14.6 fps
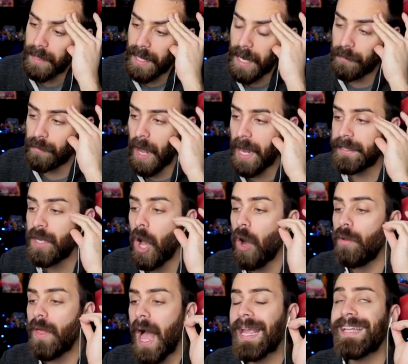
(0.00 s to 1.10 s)
And I, I
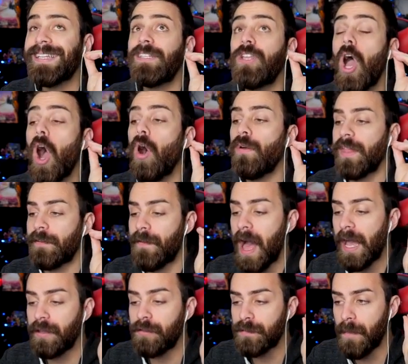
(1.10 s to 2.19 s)
know I know that if
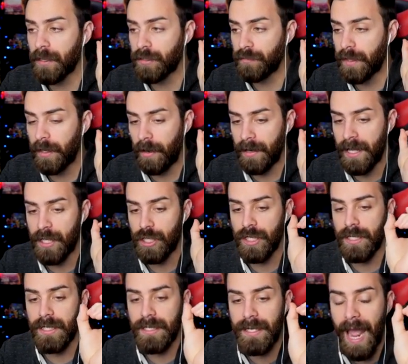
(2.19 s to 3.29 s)
I use Monster
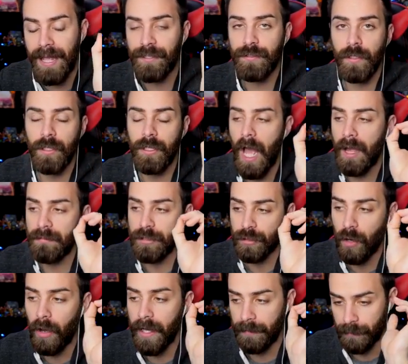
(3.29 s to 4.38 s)
Reincarnation, next turn I'm
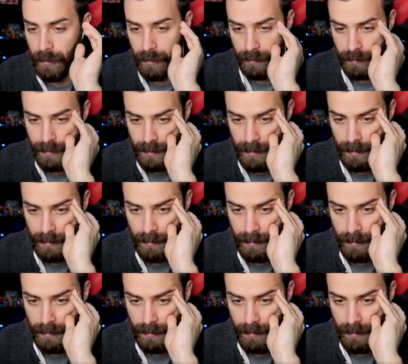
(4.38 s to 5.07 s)
drawing Rose.